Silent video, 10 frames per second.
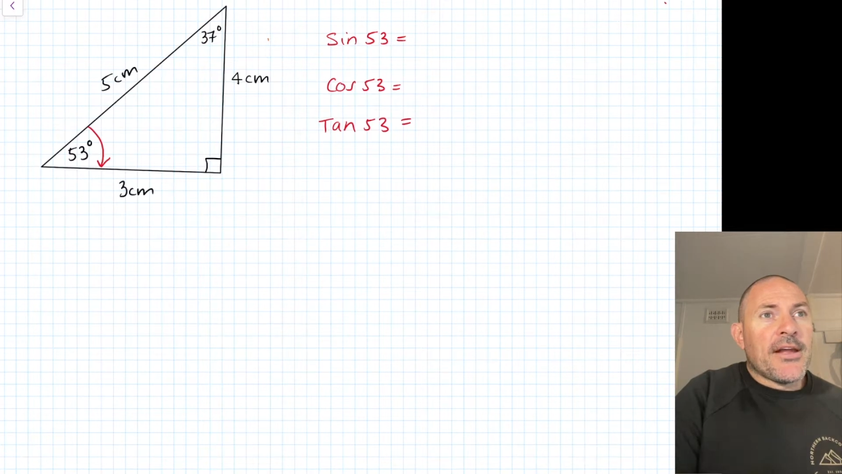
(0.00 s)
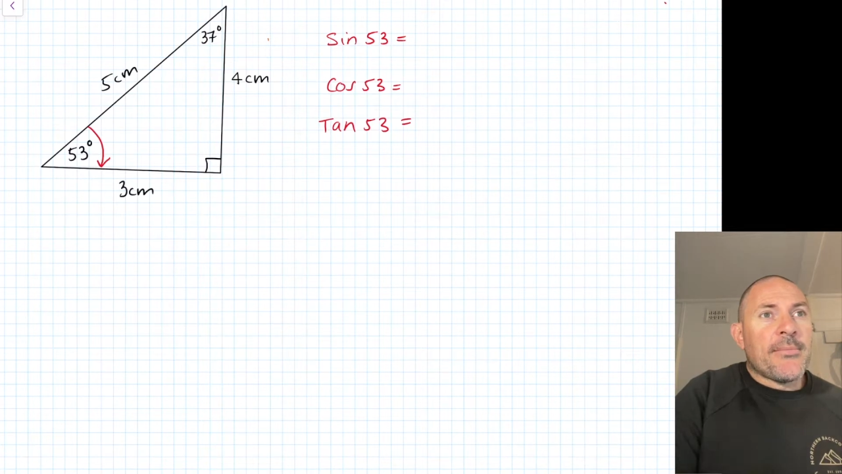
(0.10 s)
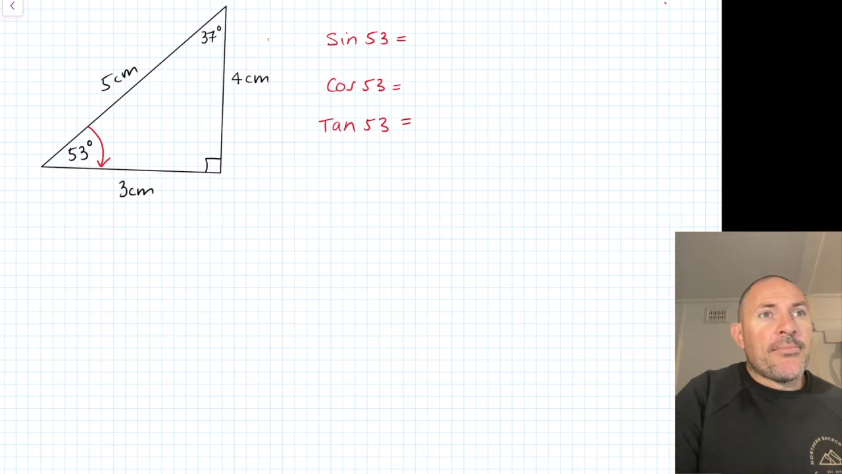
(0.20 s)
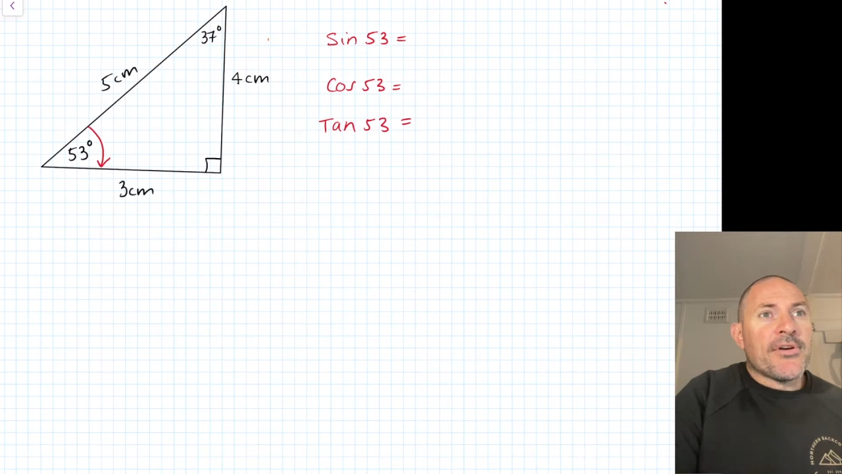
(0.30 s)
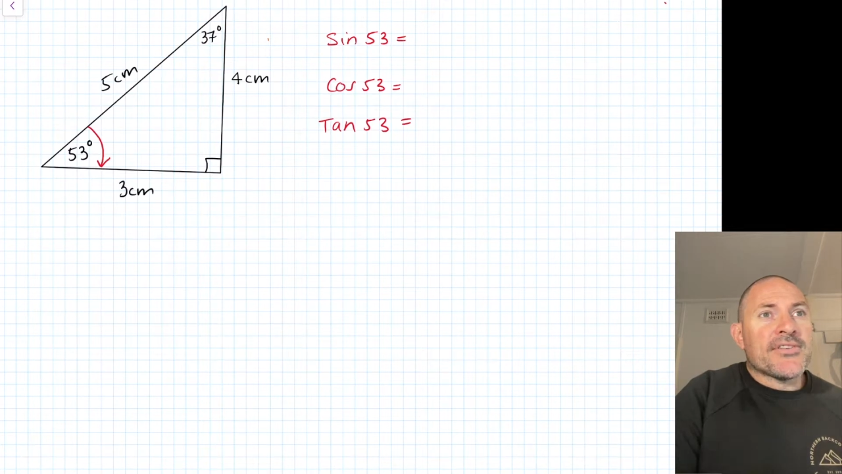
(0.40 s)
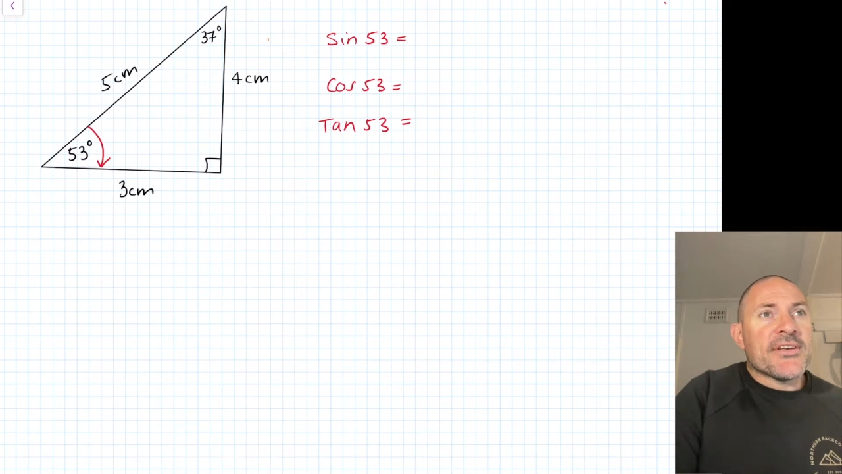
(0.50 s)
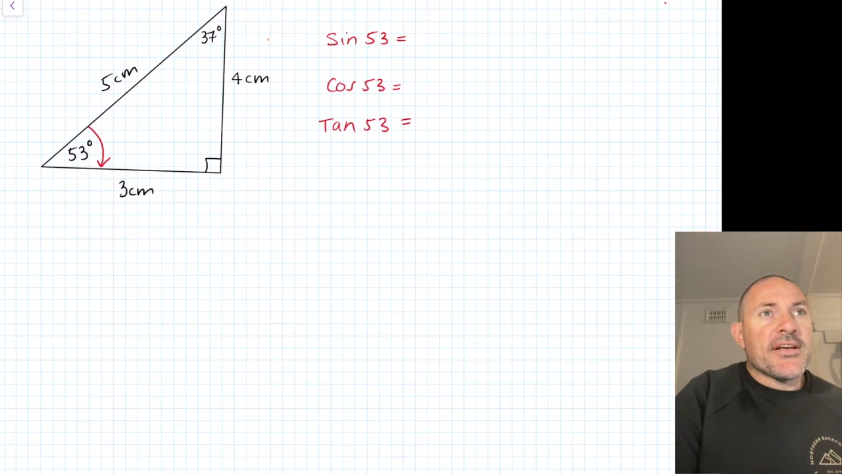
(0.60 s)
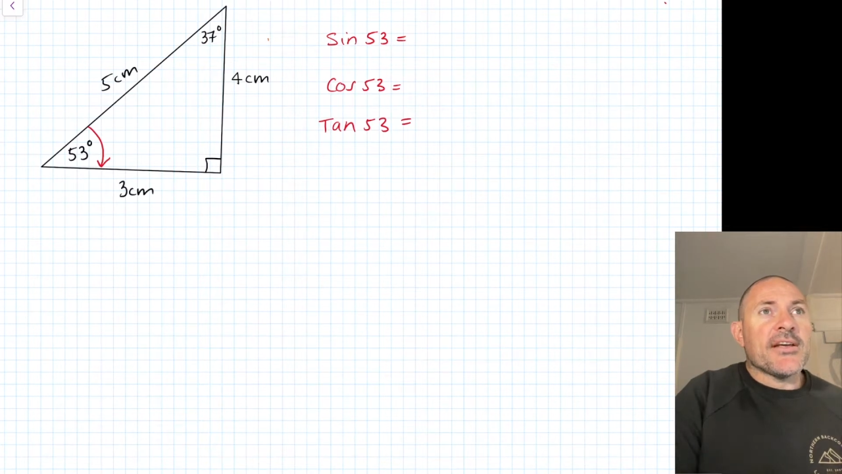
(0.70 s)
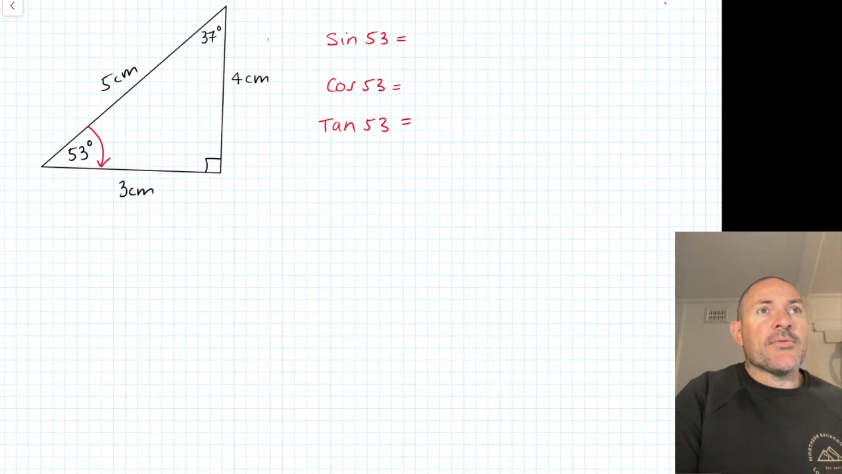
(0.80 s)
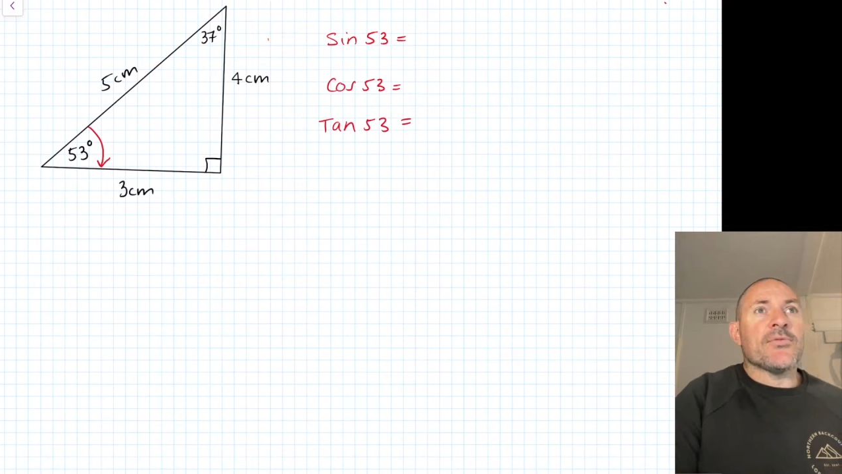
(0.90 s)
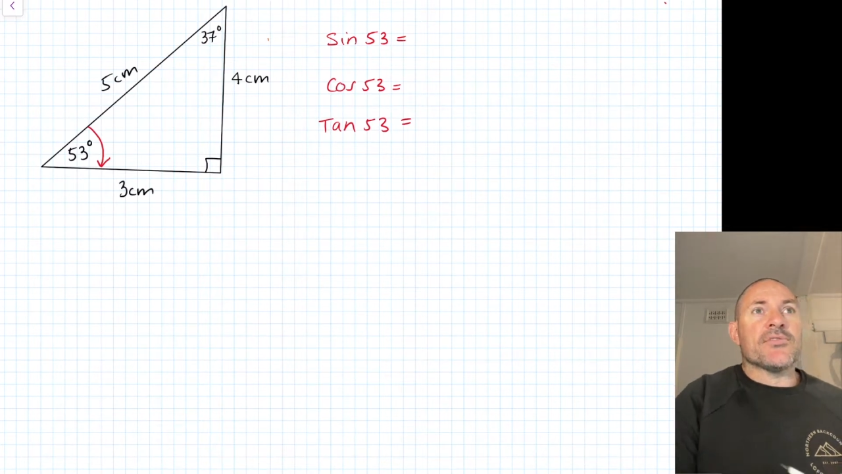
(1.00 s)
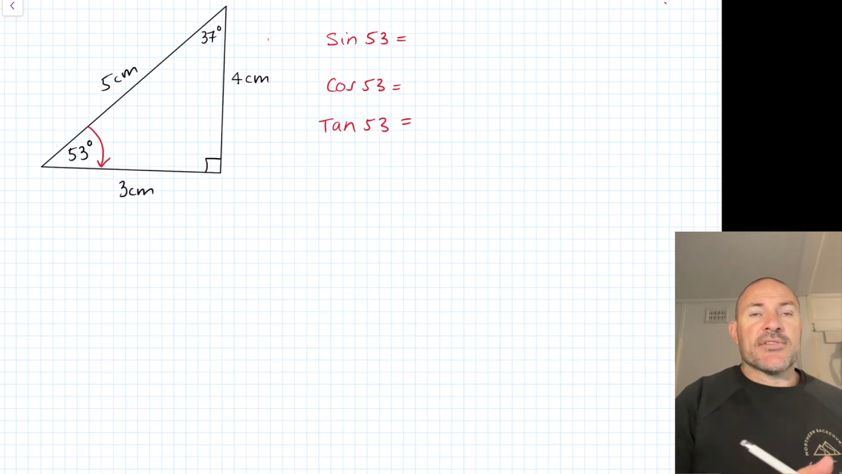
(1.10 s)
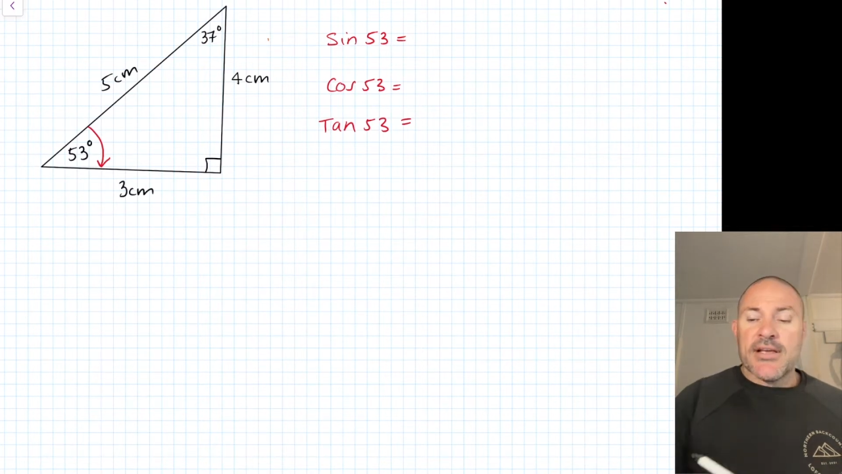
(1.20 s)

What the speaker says: and press equals.